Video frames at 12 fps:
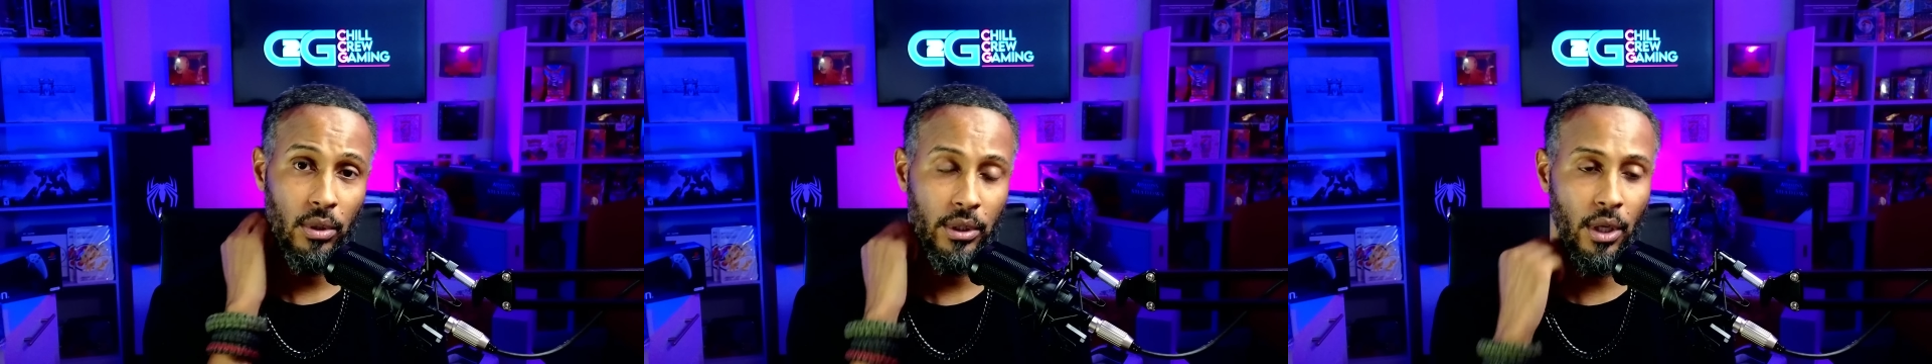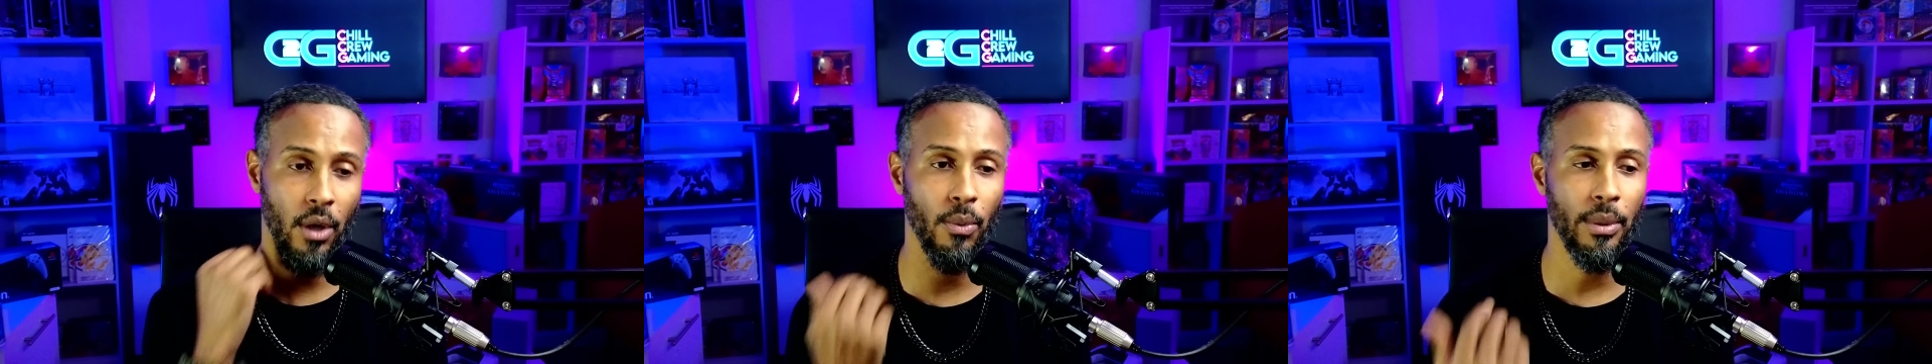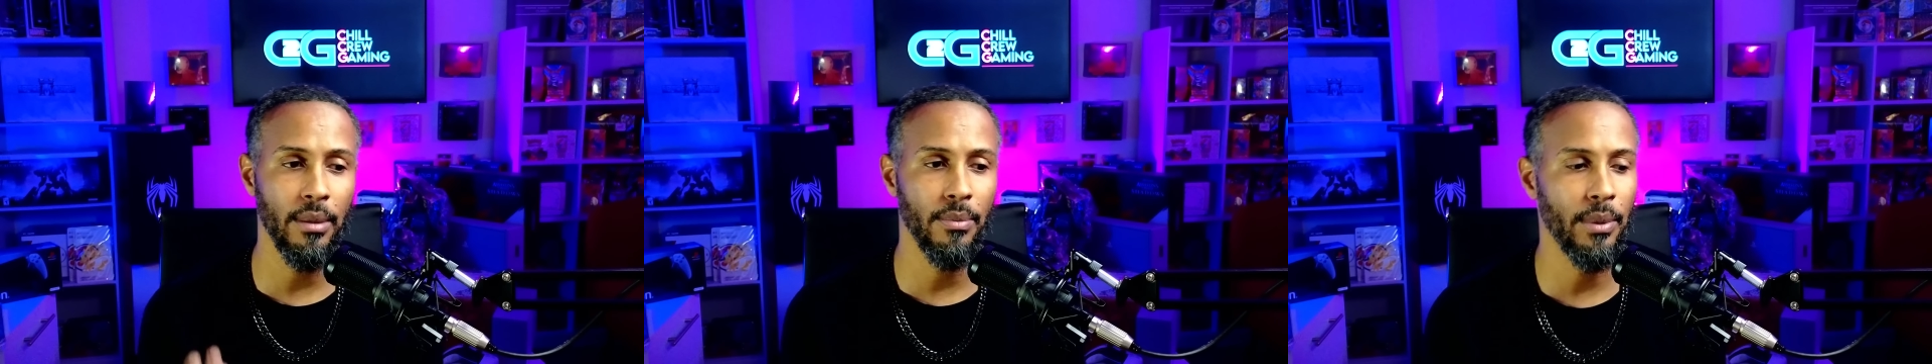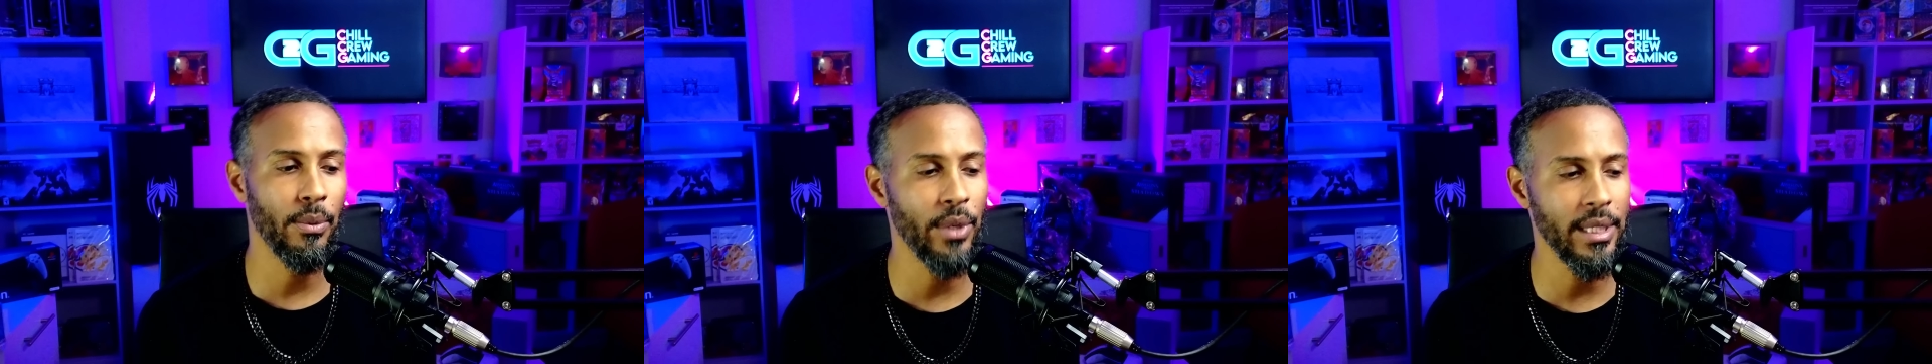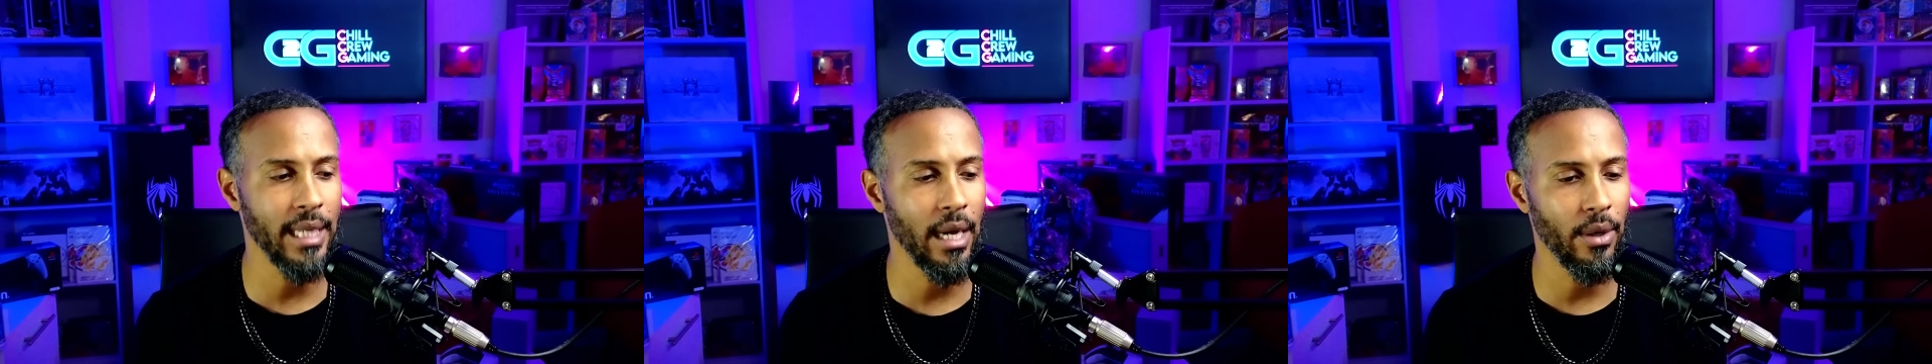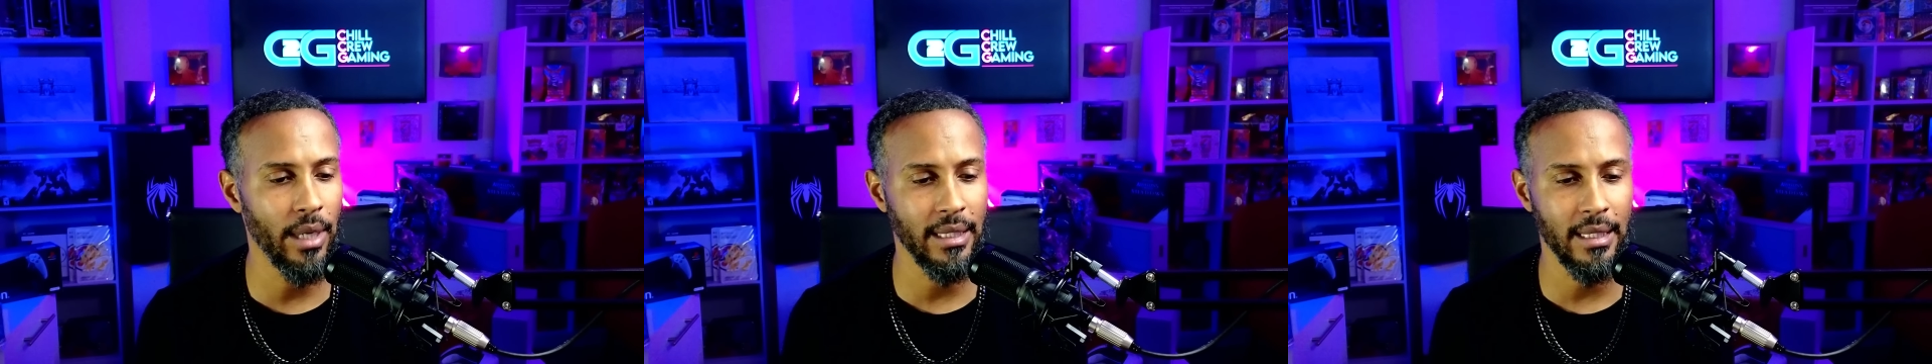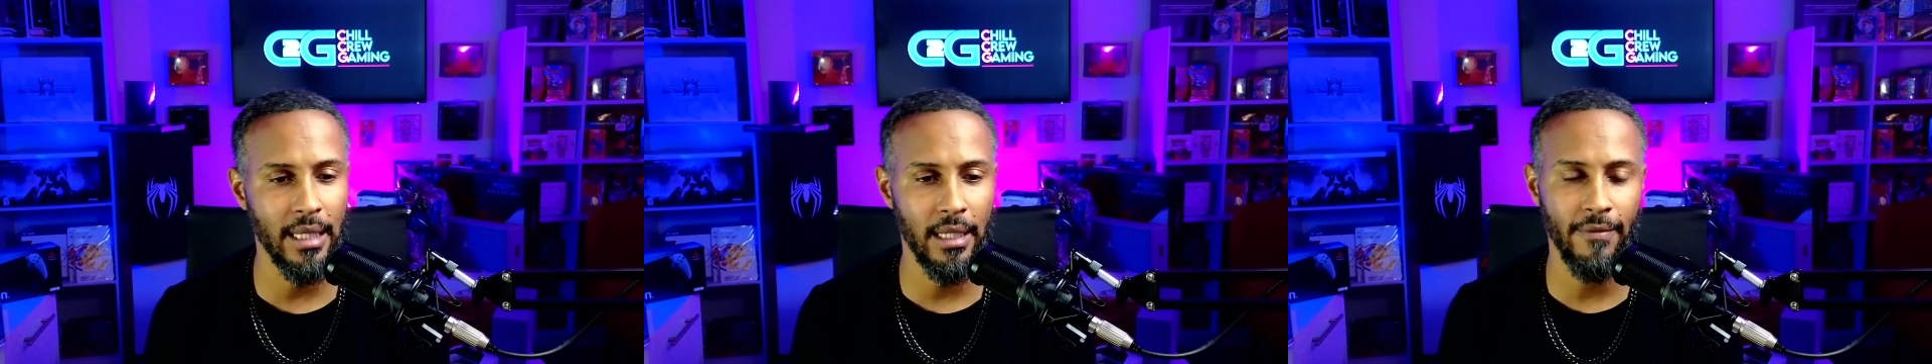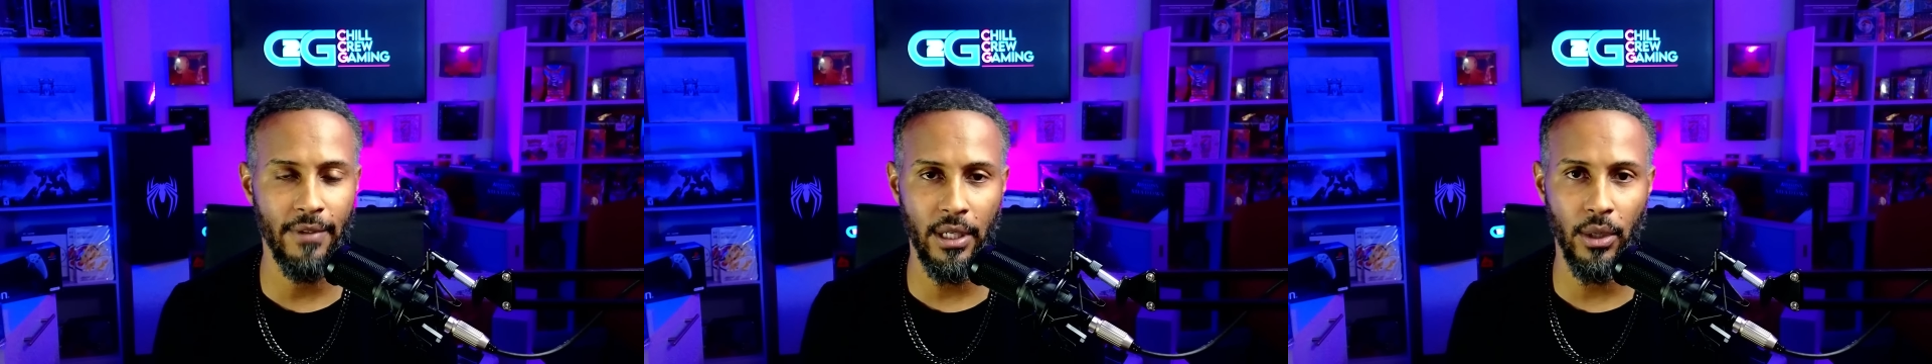We reached out, as I said in
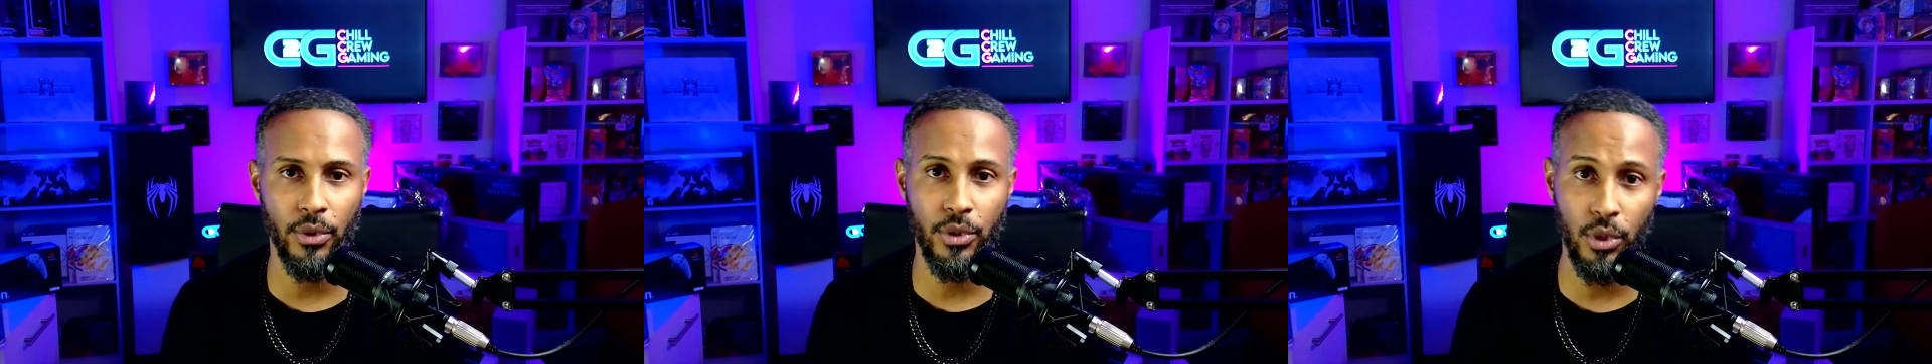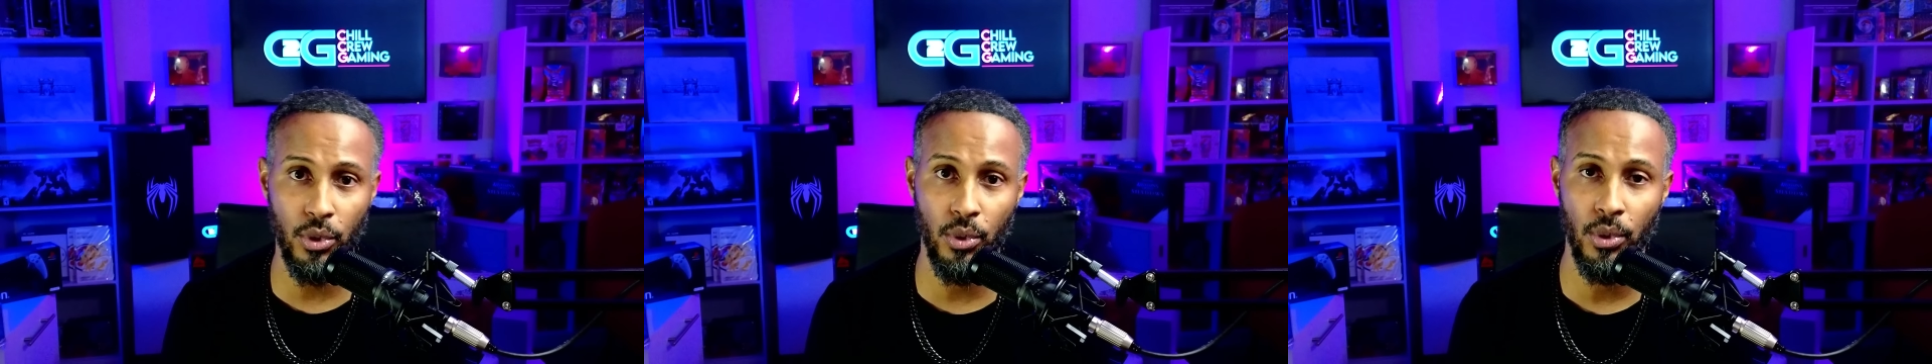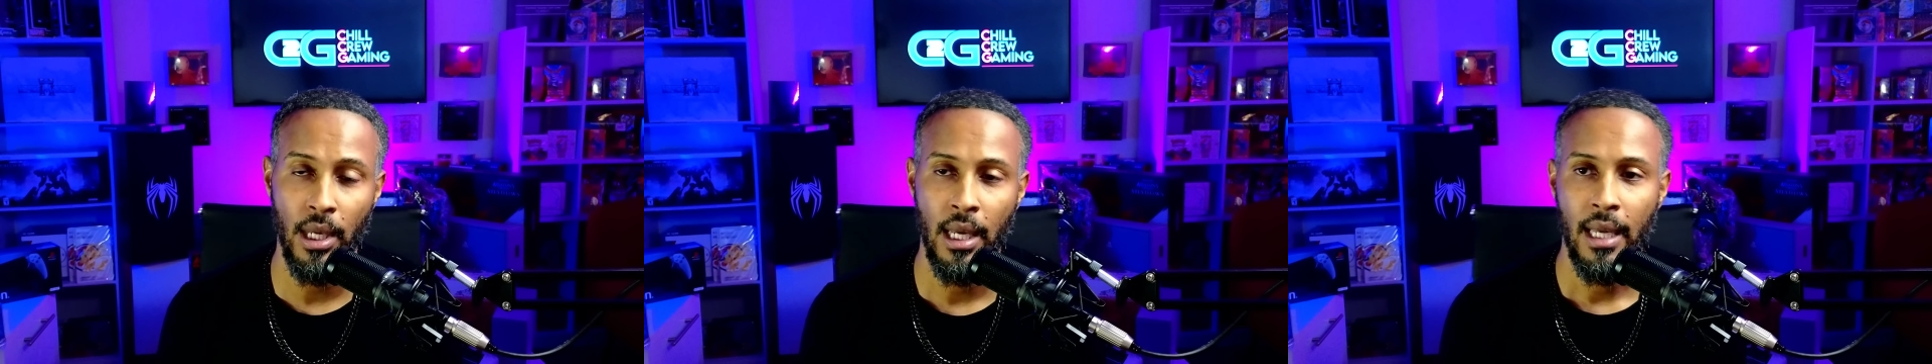the video, to